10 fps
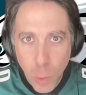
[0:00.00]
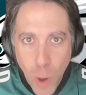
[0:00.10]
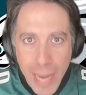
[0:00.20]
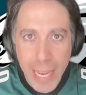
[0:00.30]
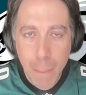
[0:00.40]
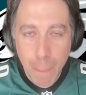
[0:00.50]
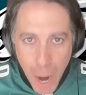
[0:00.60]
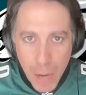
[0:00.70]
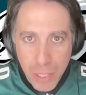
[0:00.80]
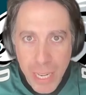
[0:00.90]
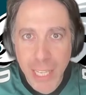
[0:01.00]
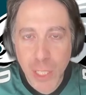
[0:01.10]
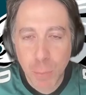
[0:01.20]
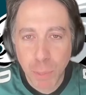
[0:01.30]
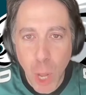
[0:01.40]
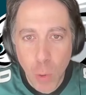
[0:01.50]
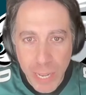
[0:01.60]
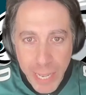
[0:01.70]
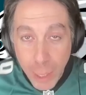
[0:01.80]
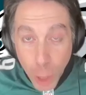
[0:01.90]
that's why it burst. It
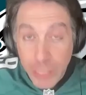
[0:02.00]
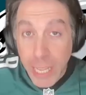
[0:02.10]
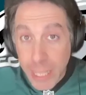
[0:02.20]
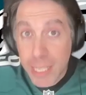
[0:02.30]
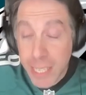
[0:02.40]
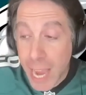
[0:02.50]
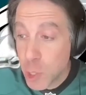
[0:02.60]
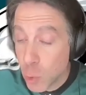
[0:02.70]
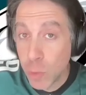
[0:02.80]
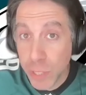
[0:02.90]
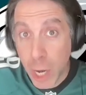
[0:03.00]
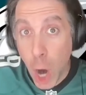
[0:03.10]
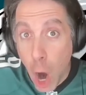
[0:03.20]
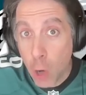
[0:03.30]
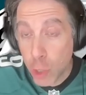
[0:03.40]
exploded. He looked at the schedule and was like,